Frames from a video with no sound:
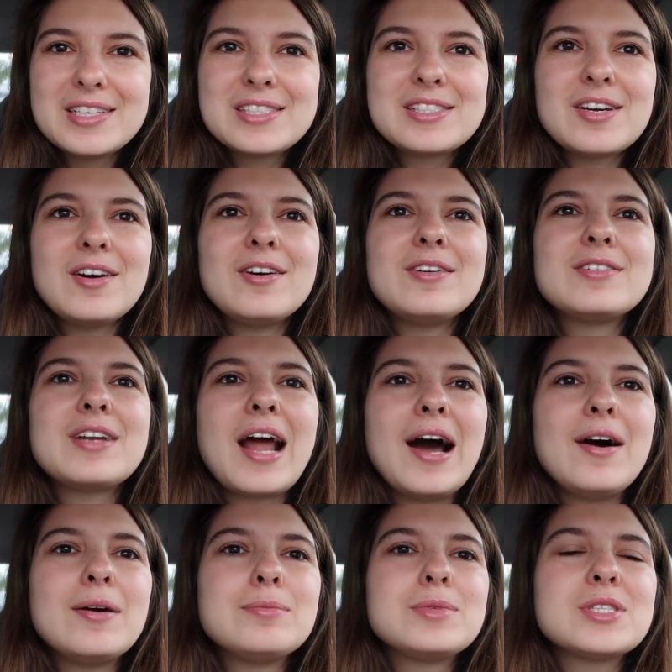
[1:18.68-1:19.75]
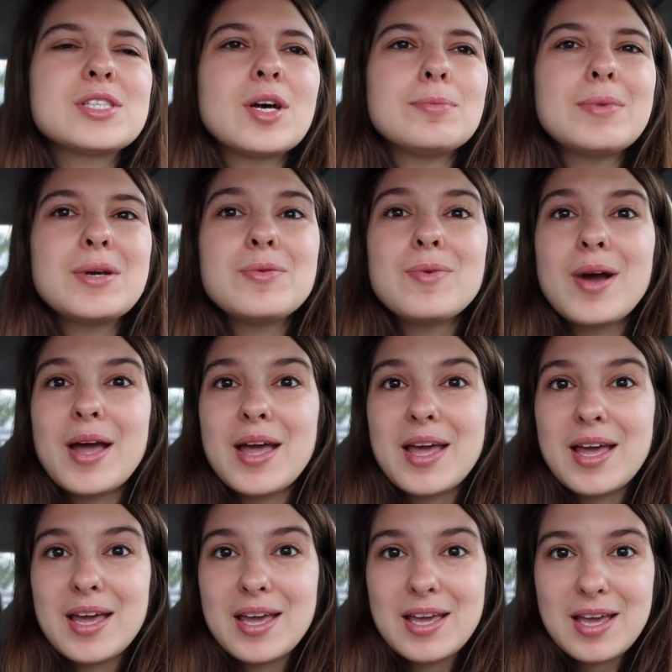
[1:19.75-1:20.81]
So now I'm just on my
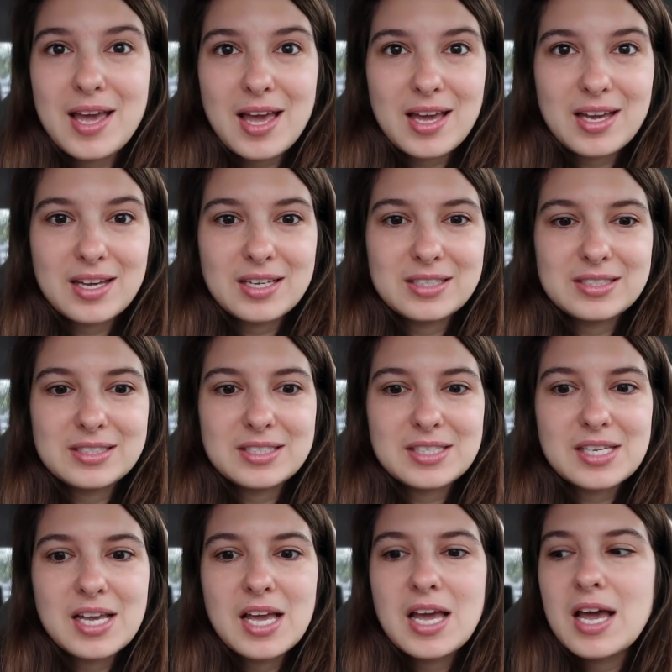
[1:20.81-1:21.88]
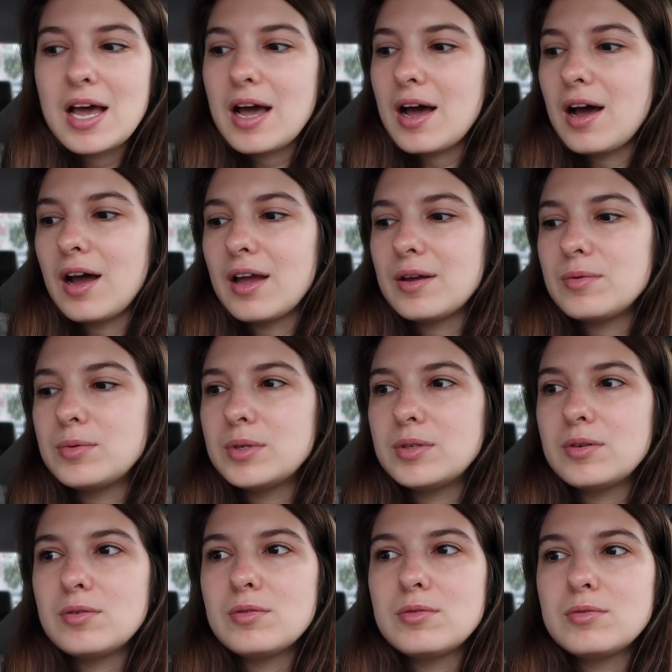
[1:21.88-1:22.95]
way, and I
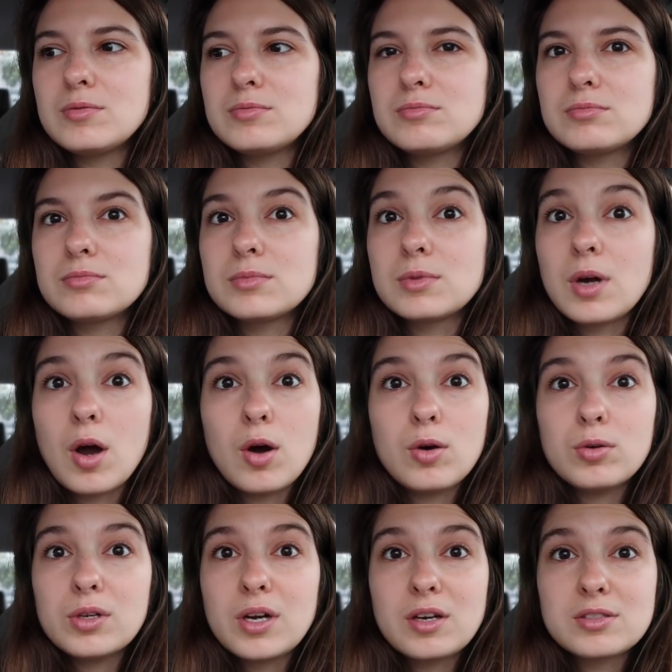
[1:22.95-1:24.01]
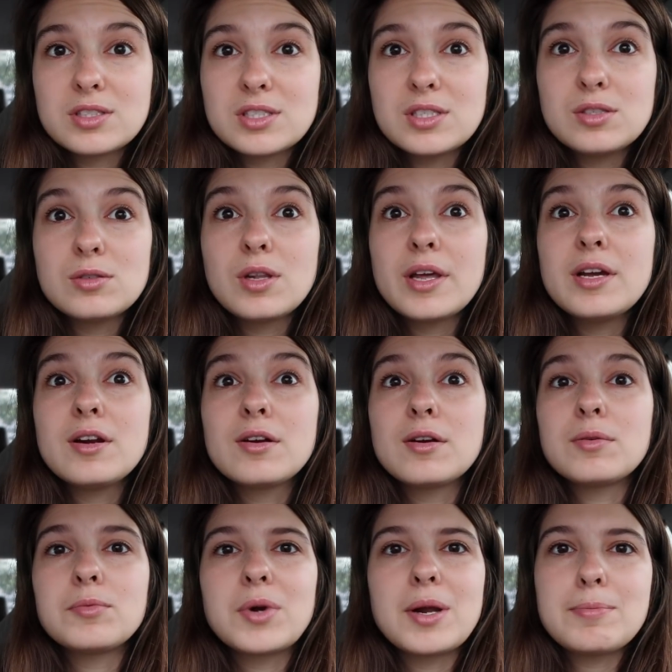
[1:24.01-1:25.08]
will go, and I'll see you
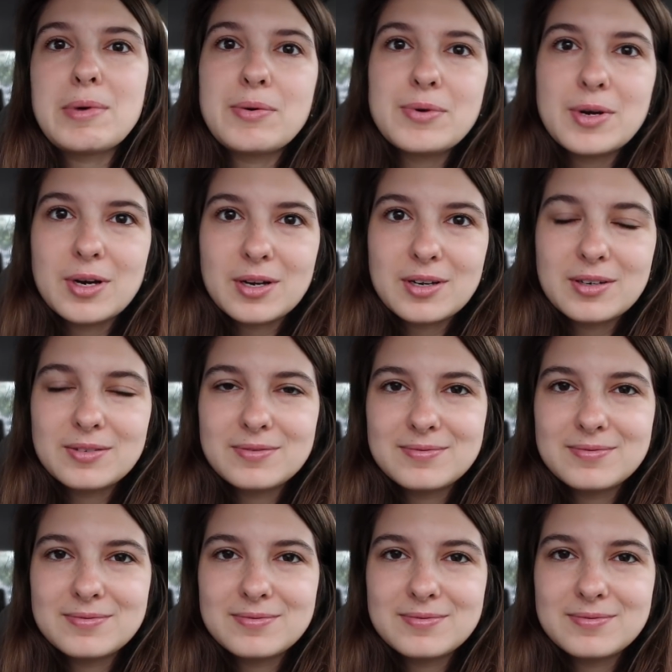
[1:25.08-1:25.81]
later when I'm at work.